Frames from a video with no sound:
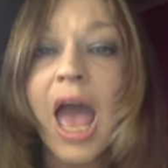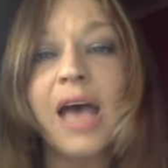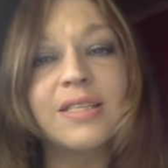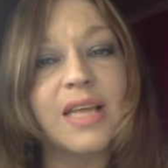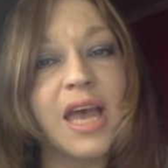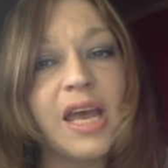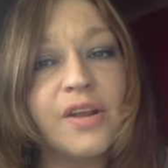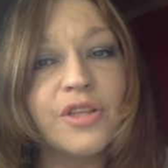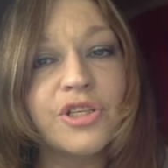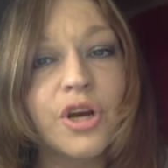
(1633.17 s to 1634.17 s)
as the head
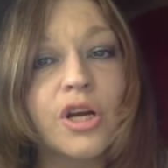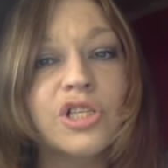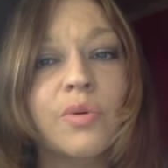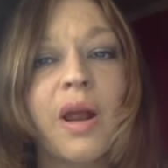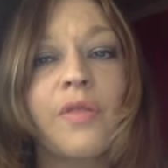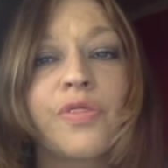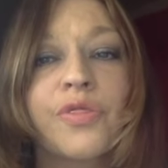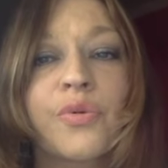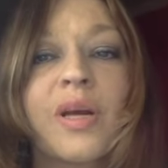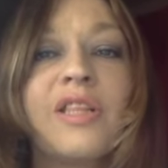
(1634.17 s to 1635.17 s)
of the church around
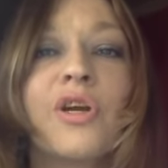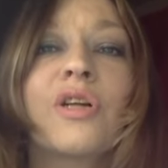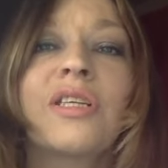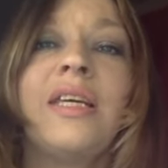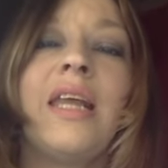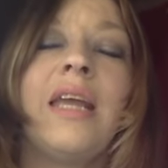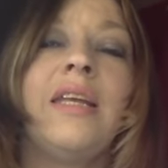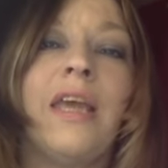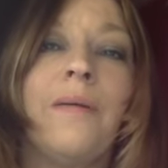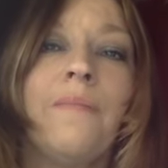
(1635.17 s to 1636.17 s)
three thirteen A
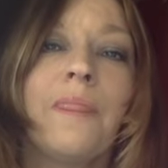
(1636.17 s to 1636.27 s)
D.